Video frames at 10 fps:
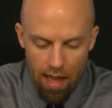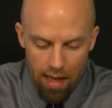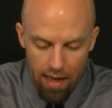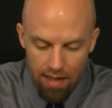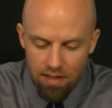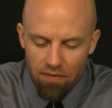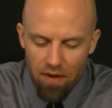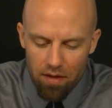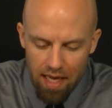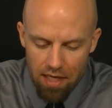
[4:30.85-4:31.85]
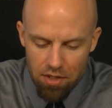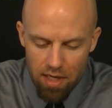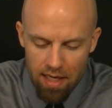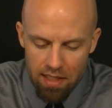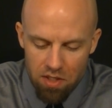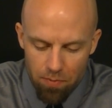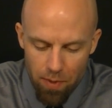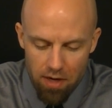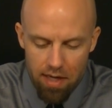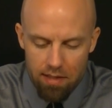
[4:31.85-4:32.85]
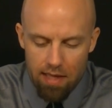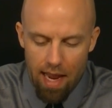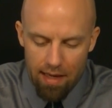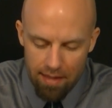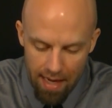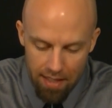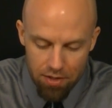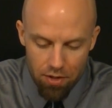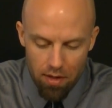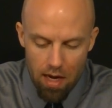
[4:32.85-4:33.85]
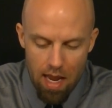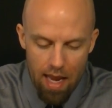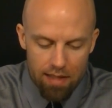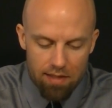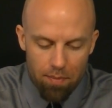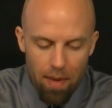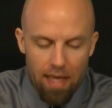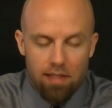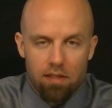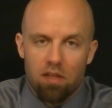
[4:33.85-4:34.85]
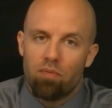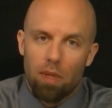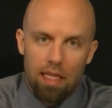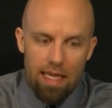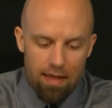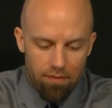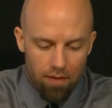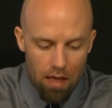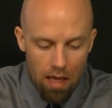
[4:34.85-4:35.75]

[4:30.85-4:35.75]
as the foundation and experience and nature as the basis of belief.